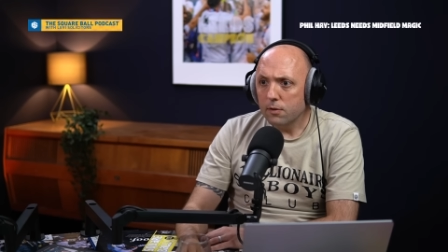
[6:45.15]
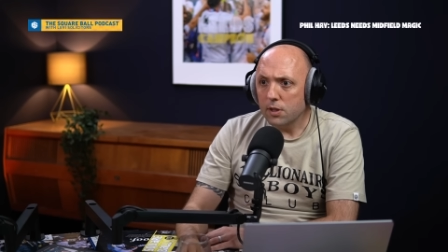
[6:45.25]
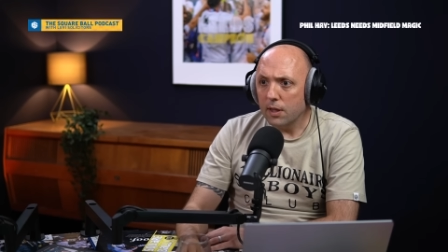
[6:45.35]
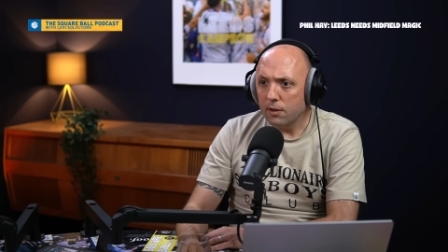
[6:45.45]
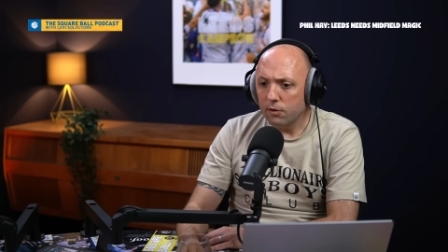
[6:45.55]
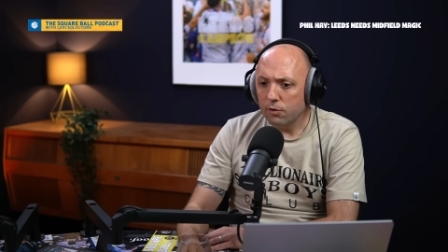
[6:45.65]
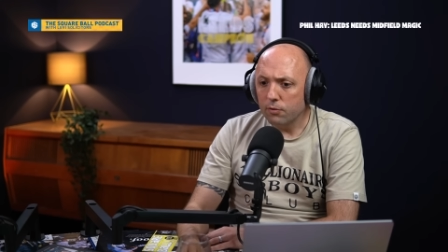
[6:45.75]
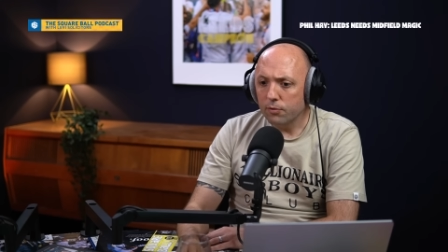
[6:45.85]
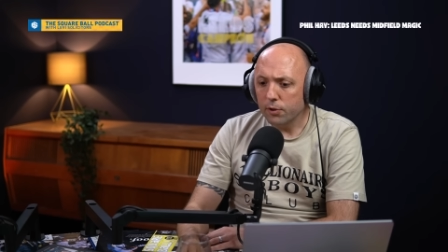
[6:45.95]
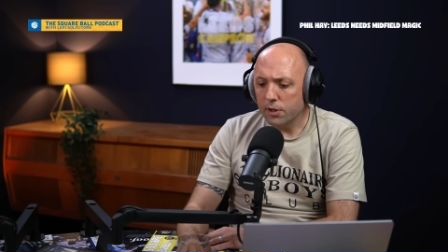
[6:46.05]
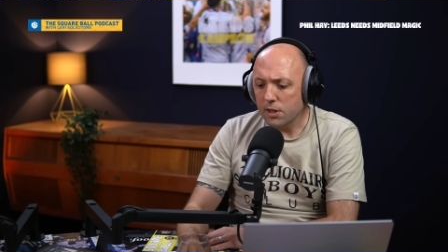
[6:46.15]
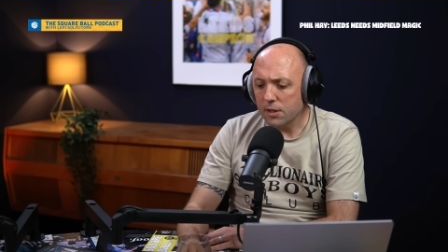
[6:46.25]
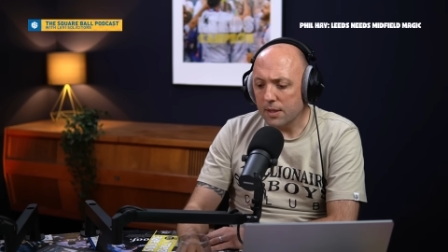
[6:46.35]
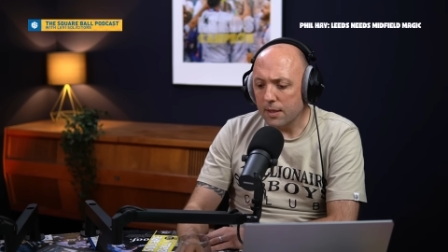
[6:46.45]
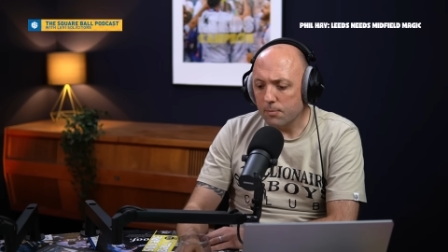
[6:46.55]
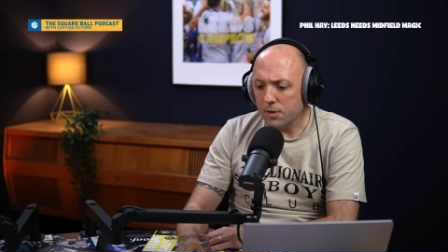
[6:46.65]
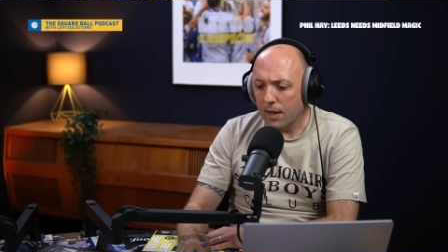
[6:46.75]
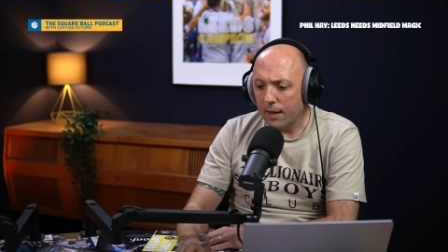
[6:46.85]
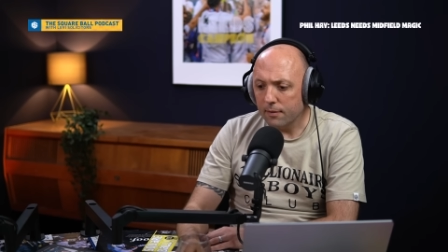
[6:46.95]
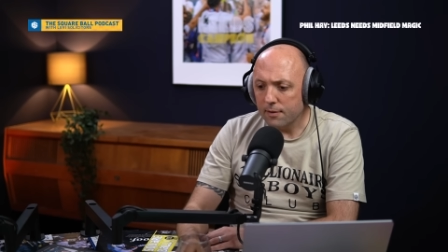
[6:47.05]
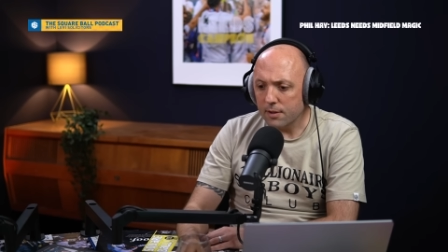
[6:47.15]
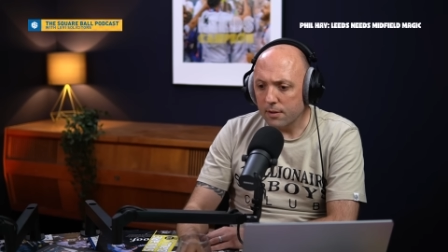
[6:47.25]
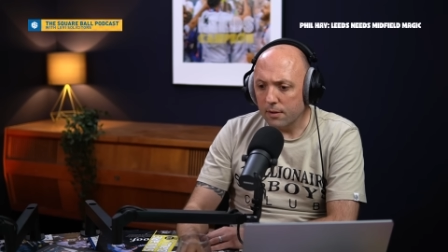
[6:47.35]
to get you through 46 games. And